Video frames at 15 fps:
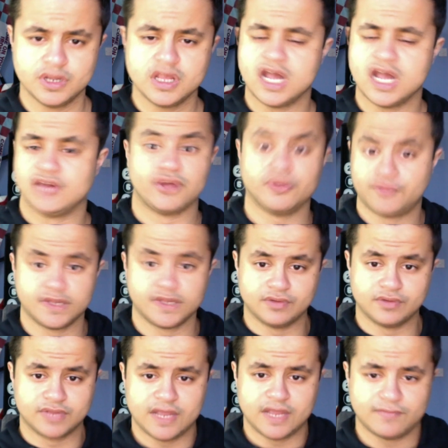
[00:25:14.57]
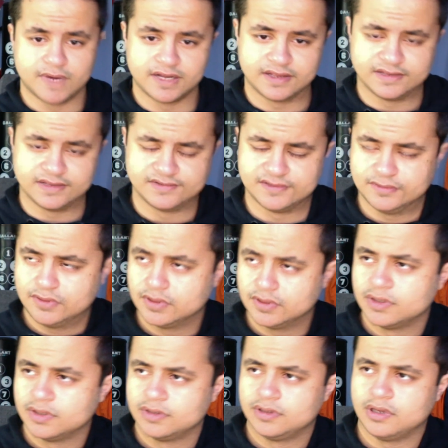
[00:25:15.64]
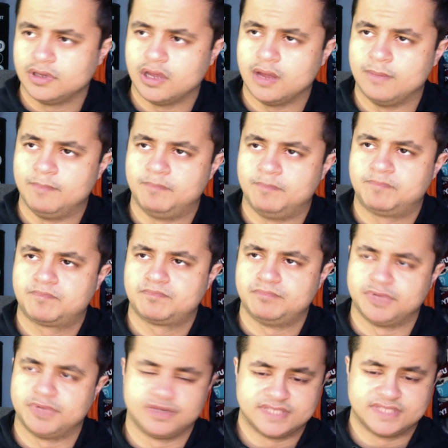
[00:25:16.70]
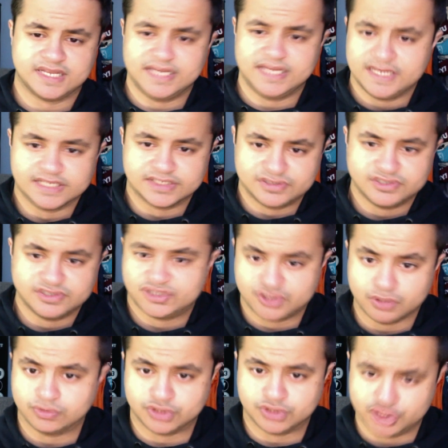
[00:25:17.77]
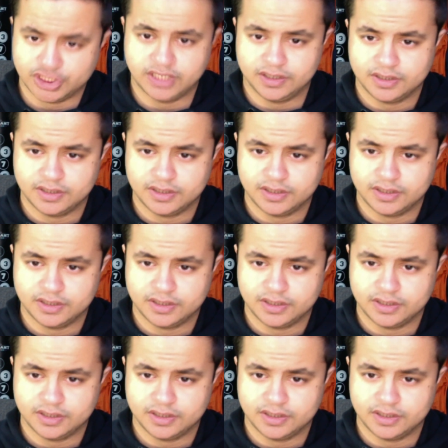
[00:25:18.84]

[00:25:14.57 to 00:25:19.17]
I don't think they'll get relegated because the league is so shit,